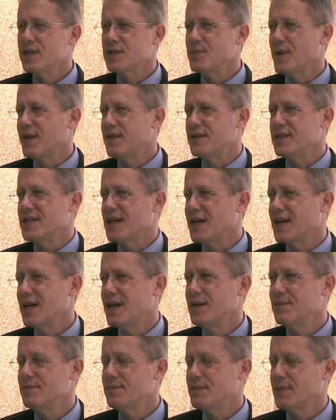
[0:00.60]
By the
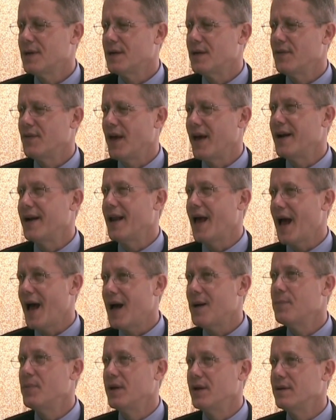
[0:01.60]
time that had
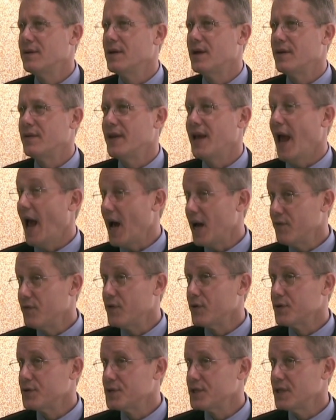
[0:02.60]
happened, the
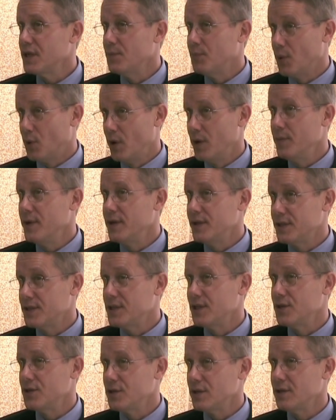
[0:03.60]
adverse employment
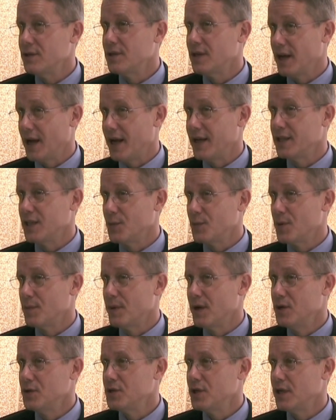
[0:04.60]
decision denying the
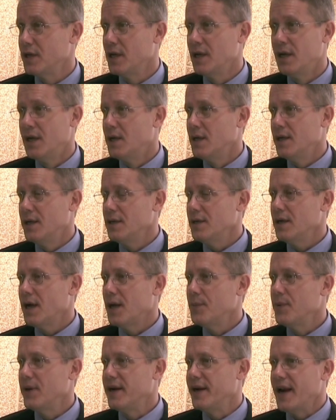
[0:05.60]
promotion,
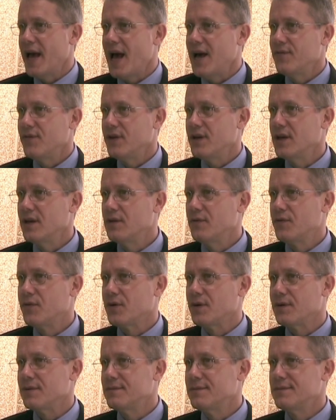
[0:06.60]
I've been an advocate
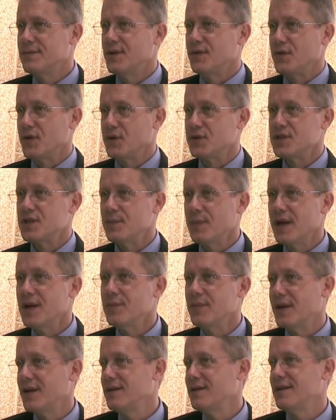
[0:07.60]
for the First
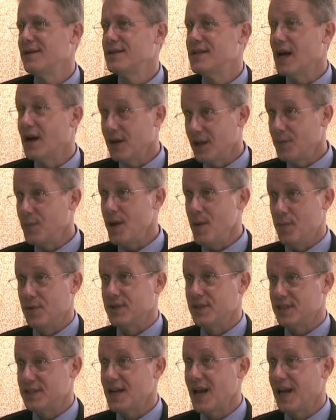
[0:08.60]
Amendment, telling people
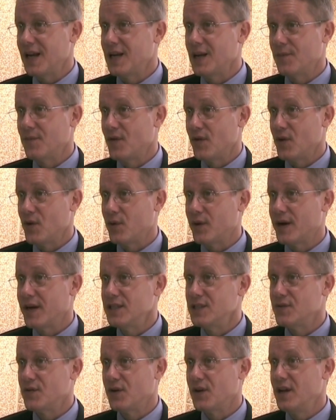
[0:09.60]
to stand up for their
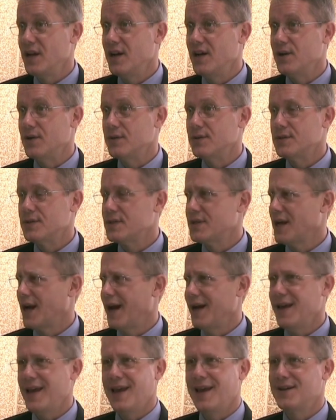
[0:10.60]
rights for years.
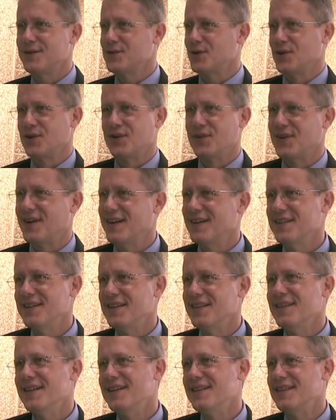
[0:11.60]
I can't turn
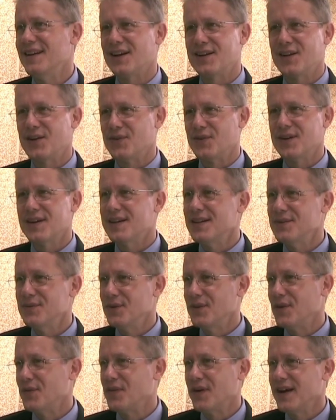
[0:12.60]
around and then duck and run
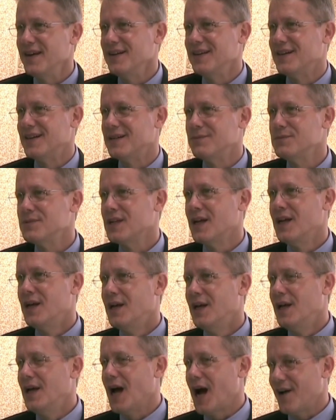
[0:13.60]
when the fight comes.
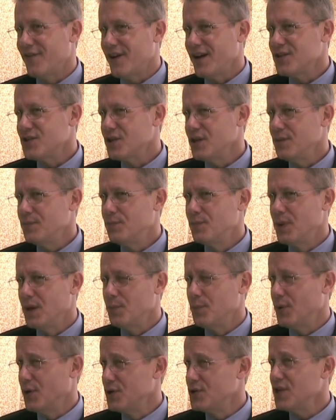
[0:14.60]
I've actually
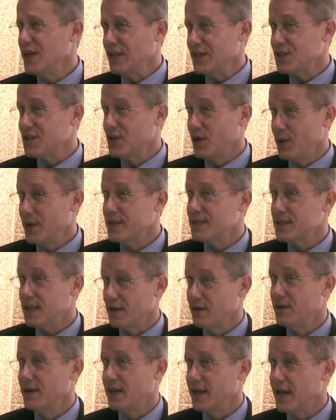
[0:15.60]
been pushing students
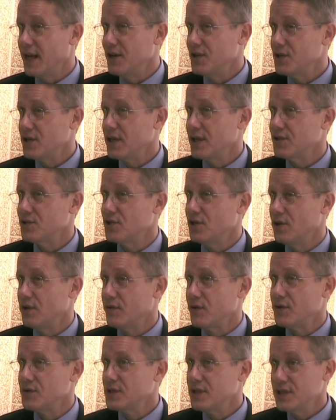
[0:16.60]
into litigation against
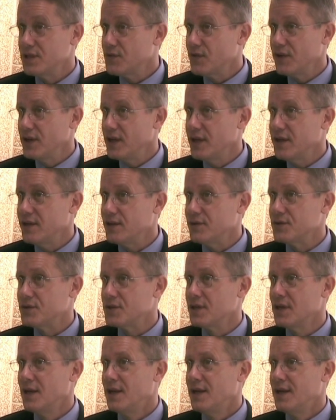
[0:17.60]
universities for
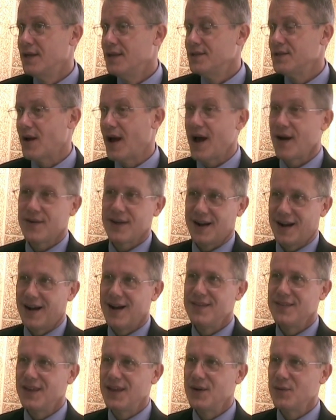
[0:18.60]
years. So how could
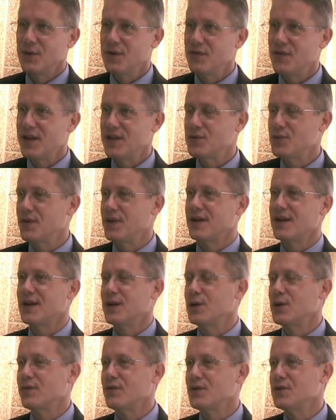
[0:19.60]
I then, when faced with a
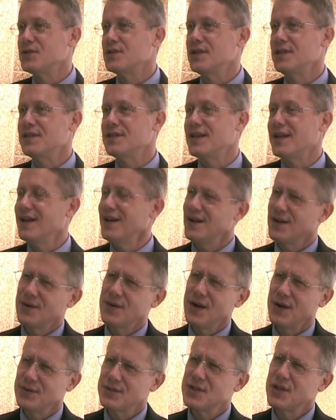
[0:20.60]
controversy, say, oh
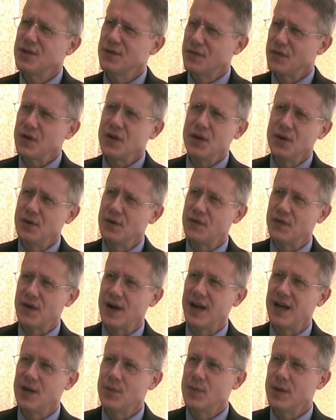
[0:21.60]
no, it's good for you to
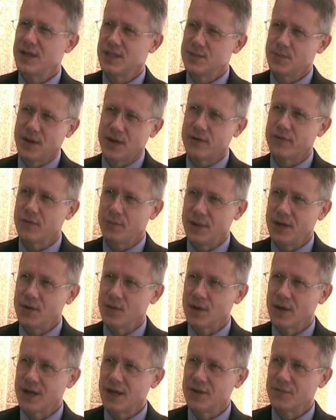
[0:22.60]
fight, but it's better for me to
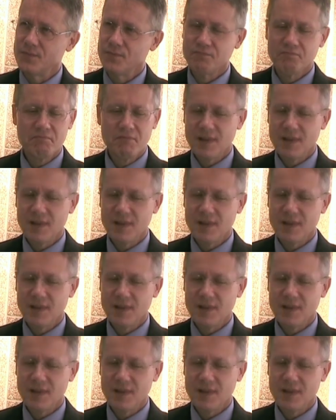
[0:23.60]
run?